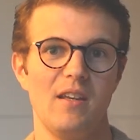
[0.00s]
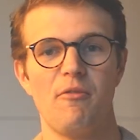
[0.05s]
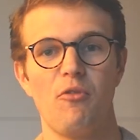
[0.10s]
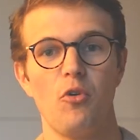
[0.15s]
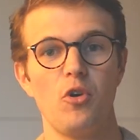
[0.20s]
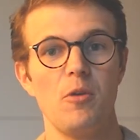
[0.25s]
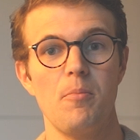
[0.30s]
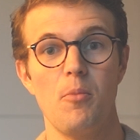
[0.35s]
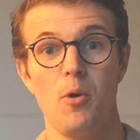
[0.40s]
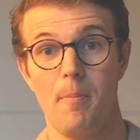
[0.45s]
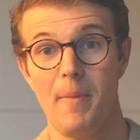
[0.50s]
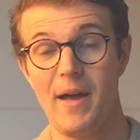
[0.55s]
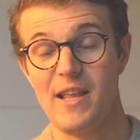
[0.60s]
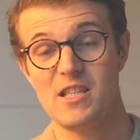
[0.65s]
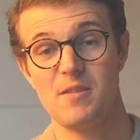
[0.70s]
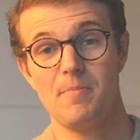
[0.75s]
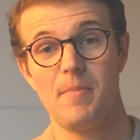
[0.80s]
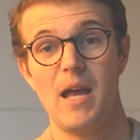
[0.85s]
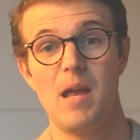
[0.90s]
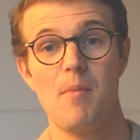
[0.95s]
Before you put pen
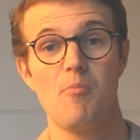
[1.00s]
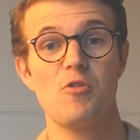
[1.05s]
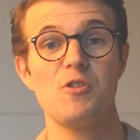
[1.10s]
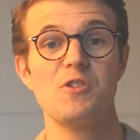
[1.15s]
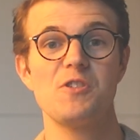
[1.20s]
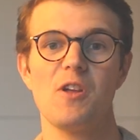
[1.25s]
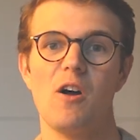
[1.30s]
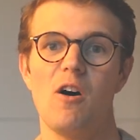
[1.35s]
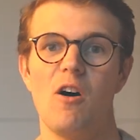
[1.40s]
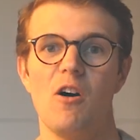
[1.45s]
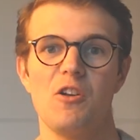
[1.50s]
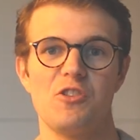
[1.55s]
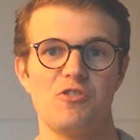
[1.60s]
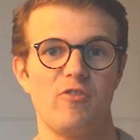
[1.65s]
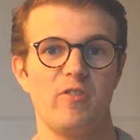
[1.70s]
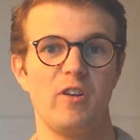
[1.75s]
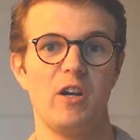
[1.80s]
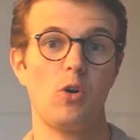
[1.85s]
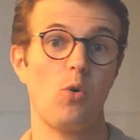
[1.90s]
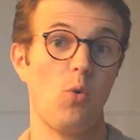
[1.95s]
to paper and start
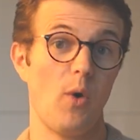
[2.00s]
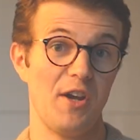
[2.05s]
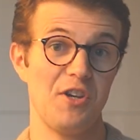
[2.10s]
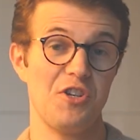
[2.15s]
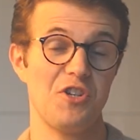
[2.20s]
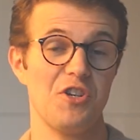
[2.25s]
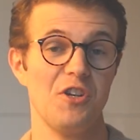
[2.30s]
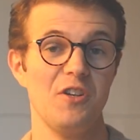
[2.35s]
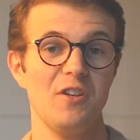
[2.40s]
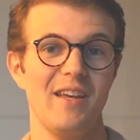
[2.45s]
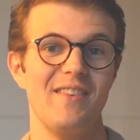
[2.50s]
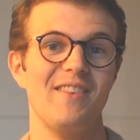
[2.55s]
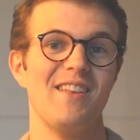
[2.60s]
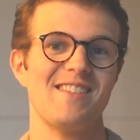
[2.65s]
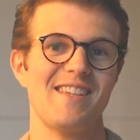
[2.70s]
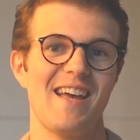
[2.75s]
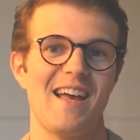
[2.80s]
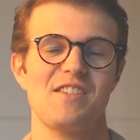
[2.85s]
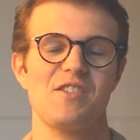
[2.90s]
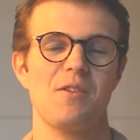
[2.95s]
answering a question in the
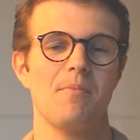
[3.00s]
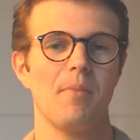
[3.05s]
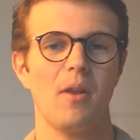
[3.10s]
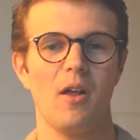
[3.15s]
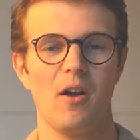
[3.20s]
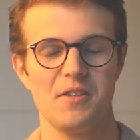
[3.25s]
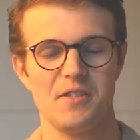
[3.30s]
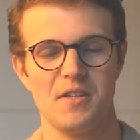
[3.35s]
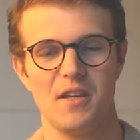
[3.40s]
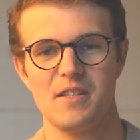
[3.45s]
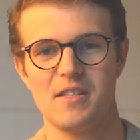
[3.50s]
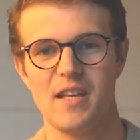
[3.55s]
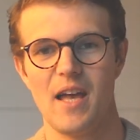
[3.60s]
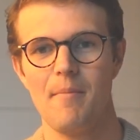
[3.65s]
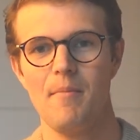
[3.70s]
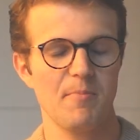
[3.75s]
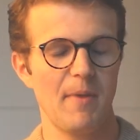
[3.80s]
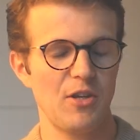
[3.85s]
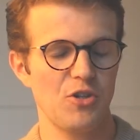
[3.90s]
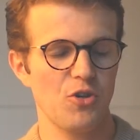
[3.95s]
tax compliance
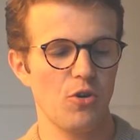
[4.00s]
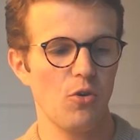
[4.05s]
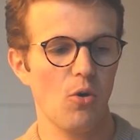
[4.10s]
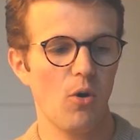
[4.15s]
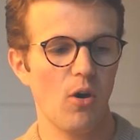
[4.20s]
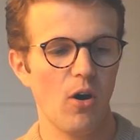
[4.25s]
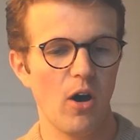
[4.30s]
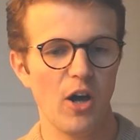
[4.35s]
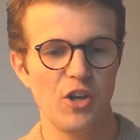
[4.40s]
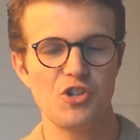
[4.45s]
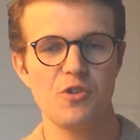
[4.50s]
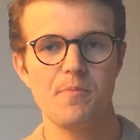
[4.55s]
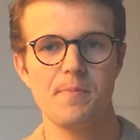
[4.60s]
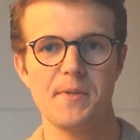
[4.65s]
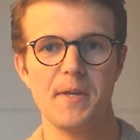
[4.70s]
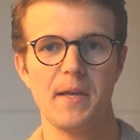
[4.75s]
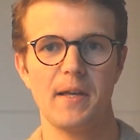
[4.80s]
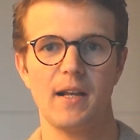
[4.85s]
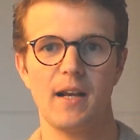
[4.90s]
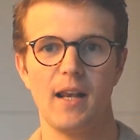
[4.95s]
exam, make sure you're
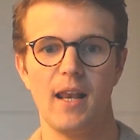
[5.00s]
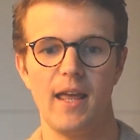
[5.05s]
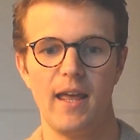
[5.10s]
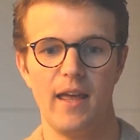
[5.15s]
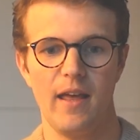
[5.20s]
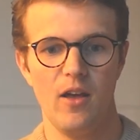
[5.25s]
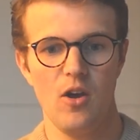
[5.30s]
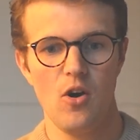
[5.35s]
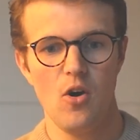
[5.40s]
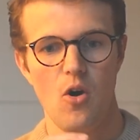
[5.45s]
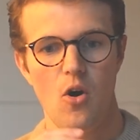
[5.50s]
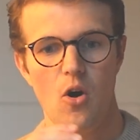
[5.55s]
100% clear